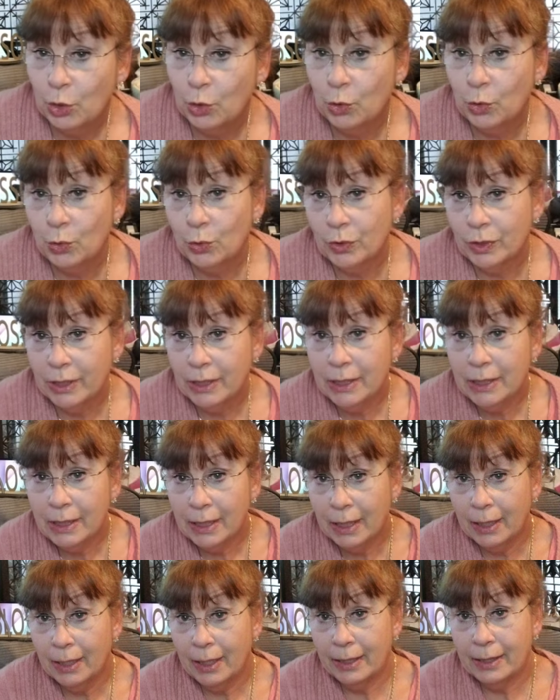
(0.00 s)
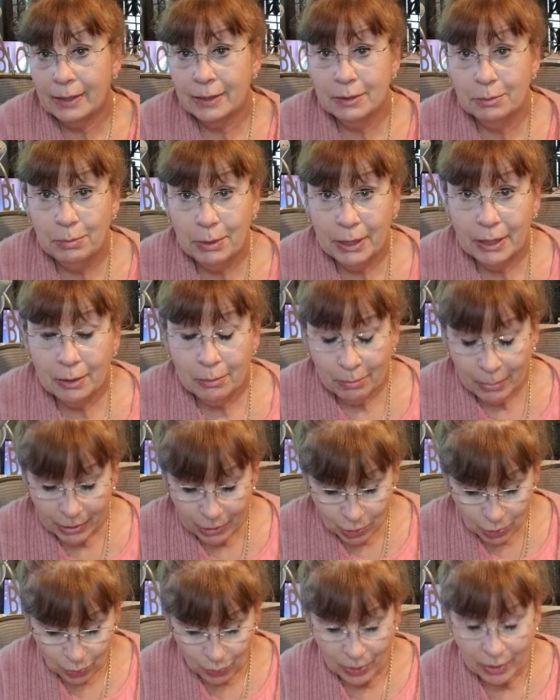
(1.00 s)
early. I get to pick up my
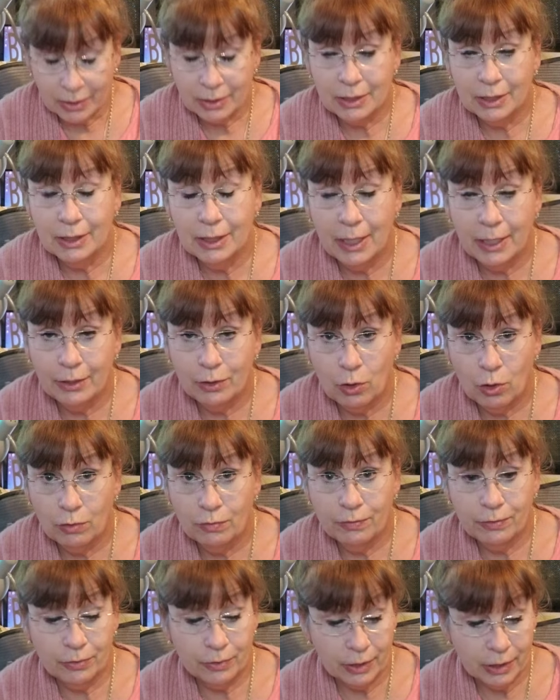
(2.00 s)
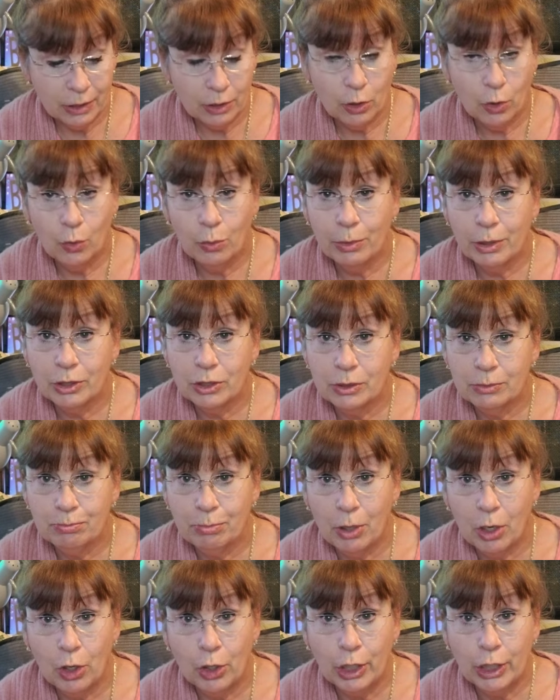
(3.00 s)
truck tonight, hopefully,
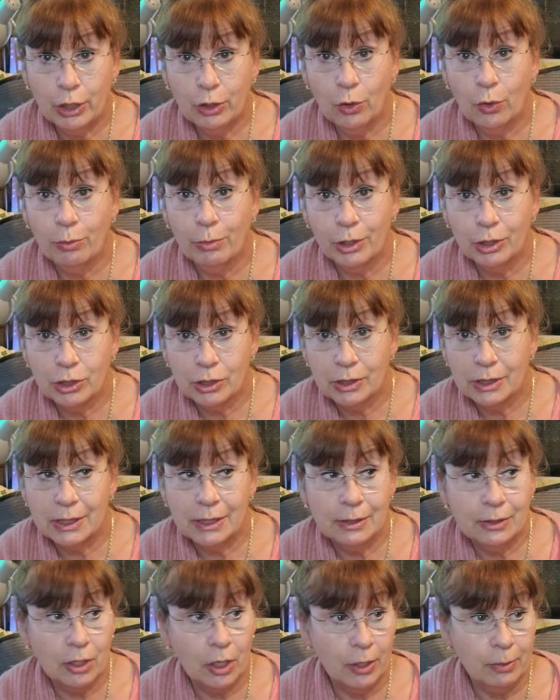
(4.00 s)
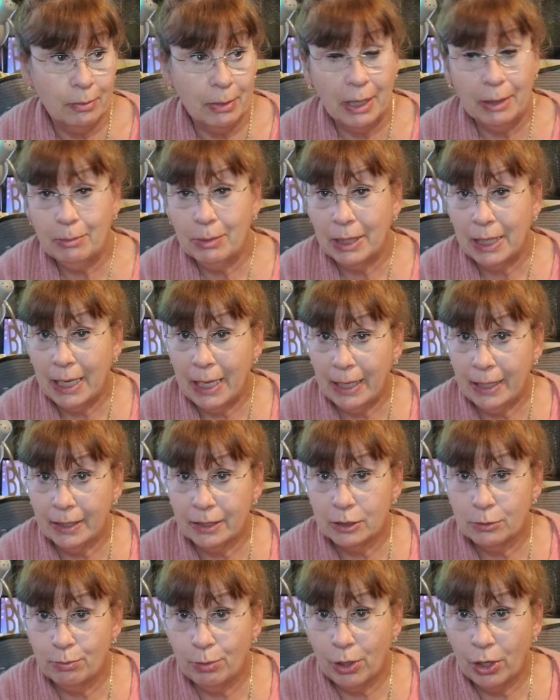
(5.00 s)
barring no emergencies on my
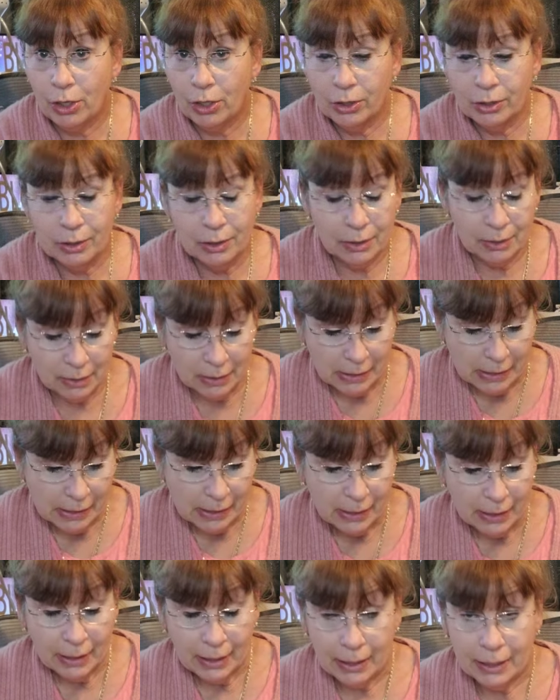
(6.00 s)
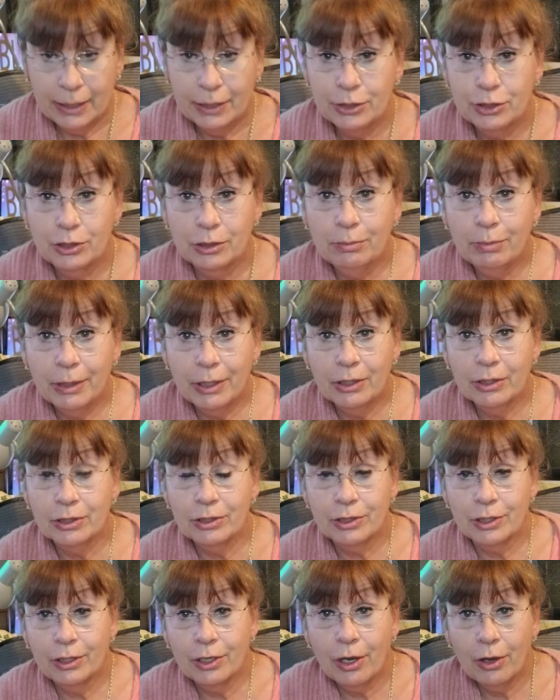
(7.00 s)
mechanic's part. And it should be good
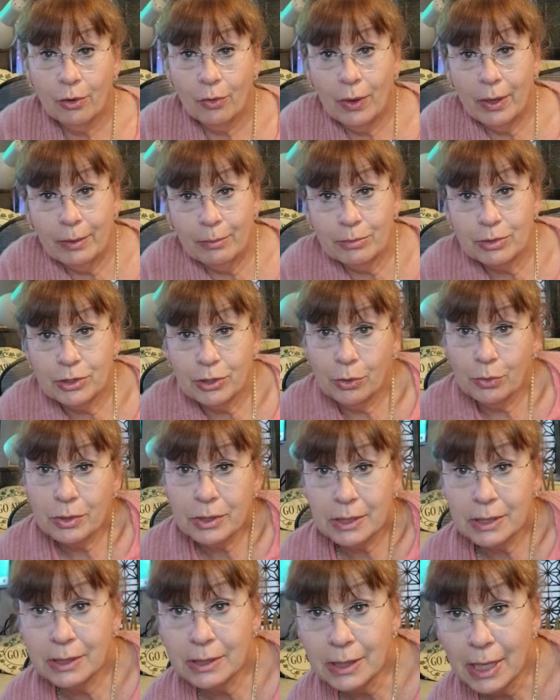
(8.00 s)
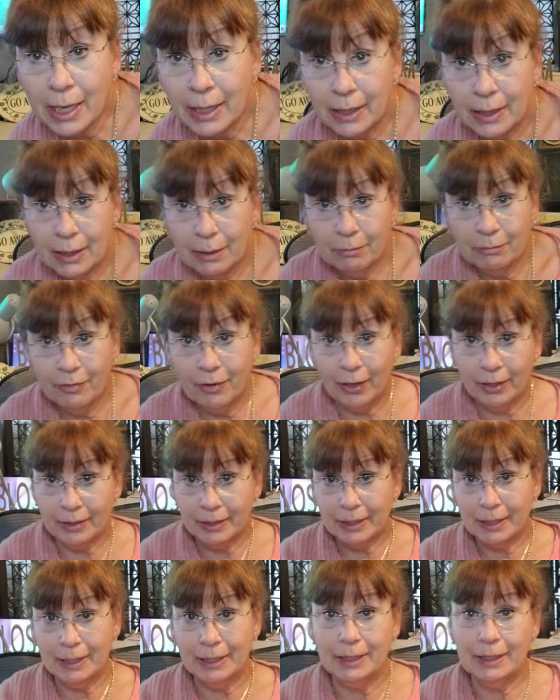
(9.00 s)
to go. I'm so excited I'm
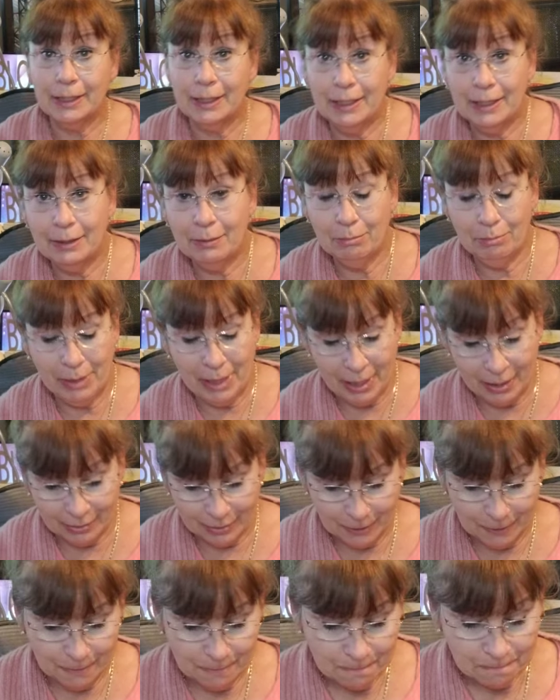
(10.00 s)
finally going to get it back